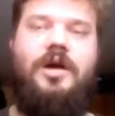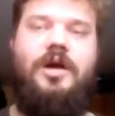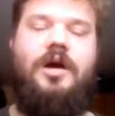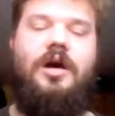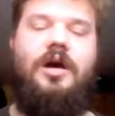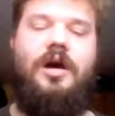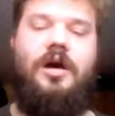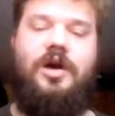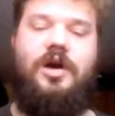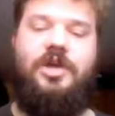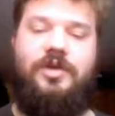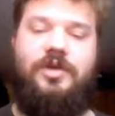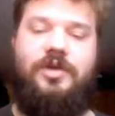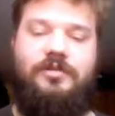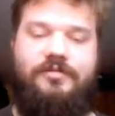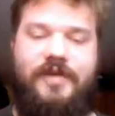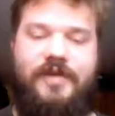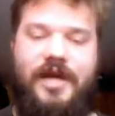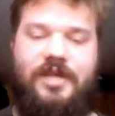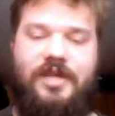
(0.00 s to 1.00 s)
a unified
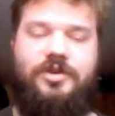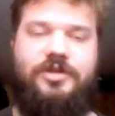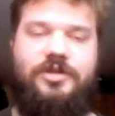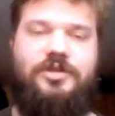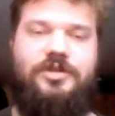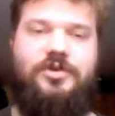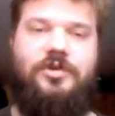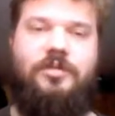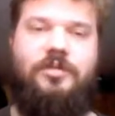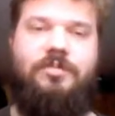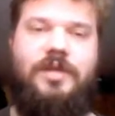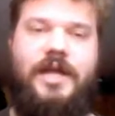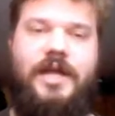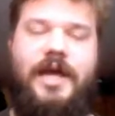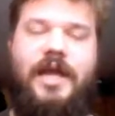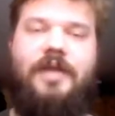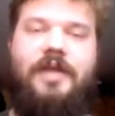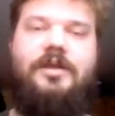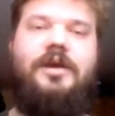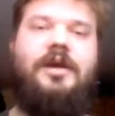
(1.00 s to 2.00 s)
control plane
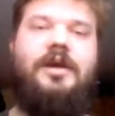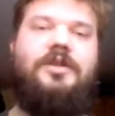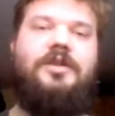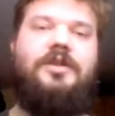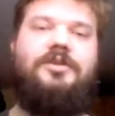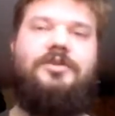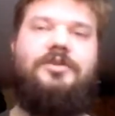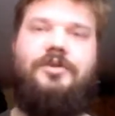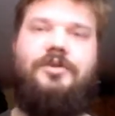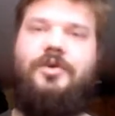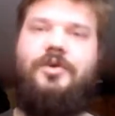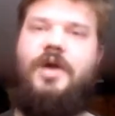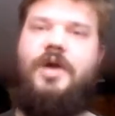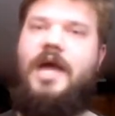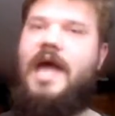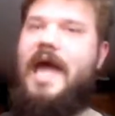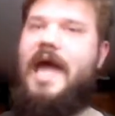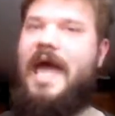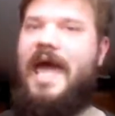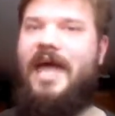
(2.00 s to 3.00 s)
to
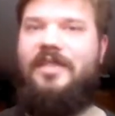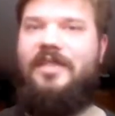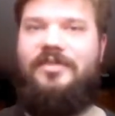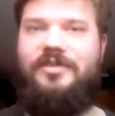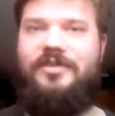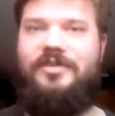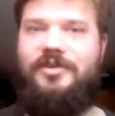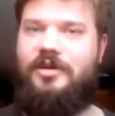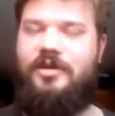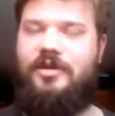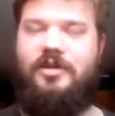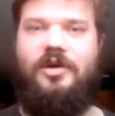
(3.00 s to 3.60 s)
handle